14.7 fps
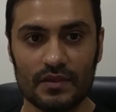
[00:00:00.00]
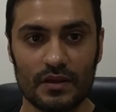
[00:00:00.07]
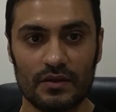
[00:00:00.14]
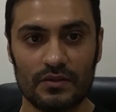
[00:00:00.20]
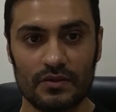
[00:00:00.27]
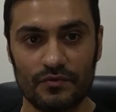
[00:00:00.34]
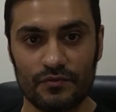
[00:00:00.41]

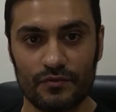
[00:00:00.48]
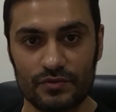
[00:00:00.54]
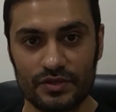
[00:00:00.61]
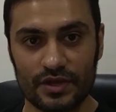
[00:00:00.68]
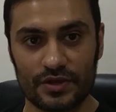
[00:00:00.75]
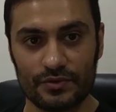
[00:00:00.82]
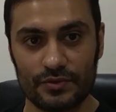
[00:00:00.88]
The
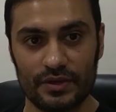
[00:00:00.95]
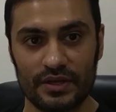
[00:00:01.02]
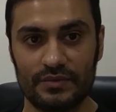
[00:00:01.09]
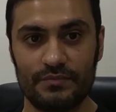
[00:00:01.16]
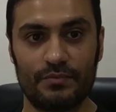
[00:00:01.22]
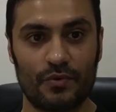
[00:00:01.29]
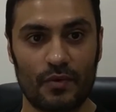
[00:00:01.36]
food that you
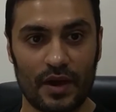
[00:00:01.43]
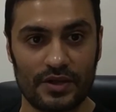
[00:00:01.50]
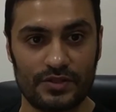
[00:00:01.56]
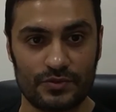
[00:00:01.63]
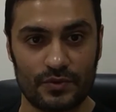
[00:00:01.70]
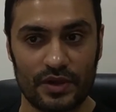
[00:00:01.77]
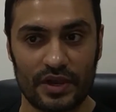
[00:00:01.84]
eat
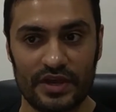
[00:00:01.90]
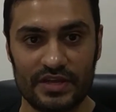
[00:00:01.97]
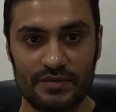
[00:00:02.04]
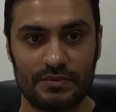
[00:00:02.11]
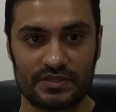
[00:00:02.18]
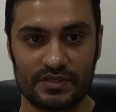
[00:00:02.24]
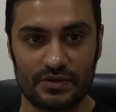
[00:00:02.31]
provides you
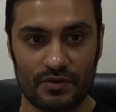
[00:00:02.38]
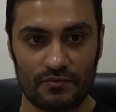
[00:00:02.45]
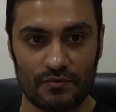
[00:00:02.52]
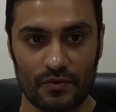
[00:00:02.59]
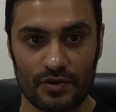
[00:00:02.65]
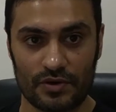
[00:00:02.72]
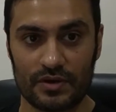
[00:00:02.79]
80%
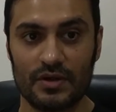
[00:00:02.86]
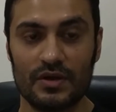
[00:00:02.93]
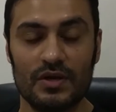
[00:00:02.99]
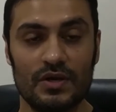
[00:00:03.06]
of water,